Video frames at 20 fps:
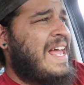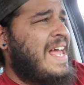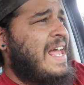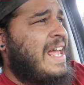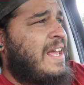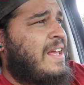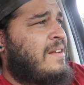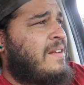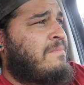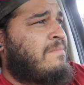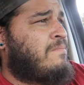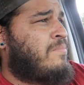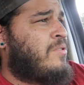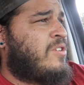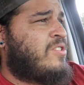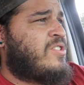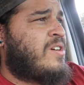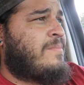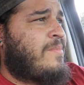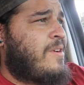and
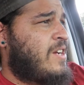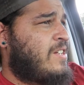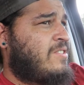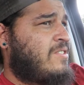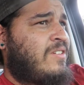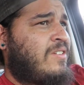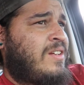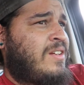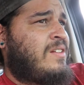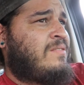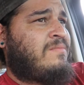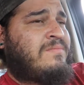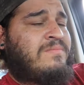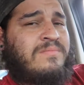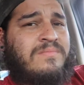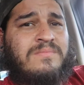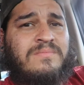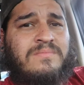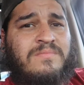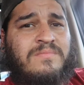put a jump box on it, and
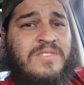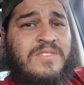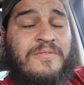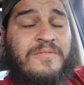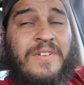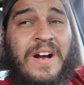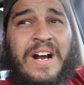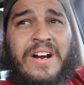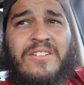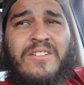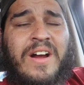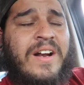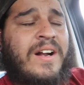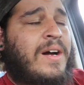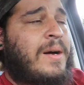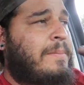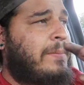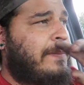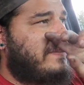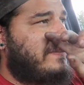she fired right
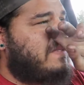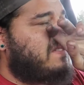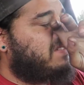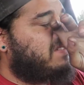up.